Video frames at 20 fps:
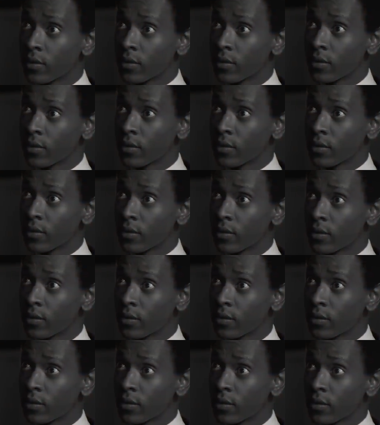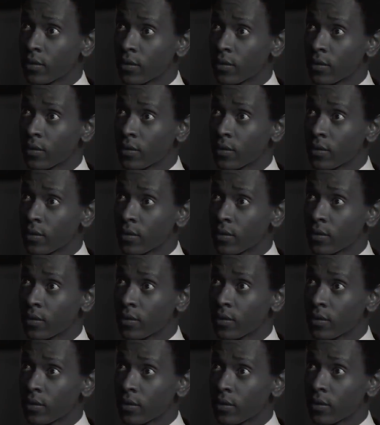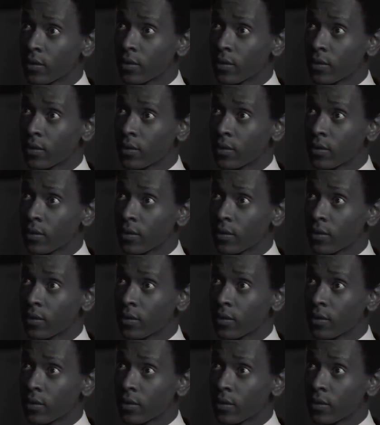Nobody speaks.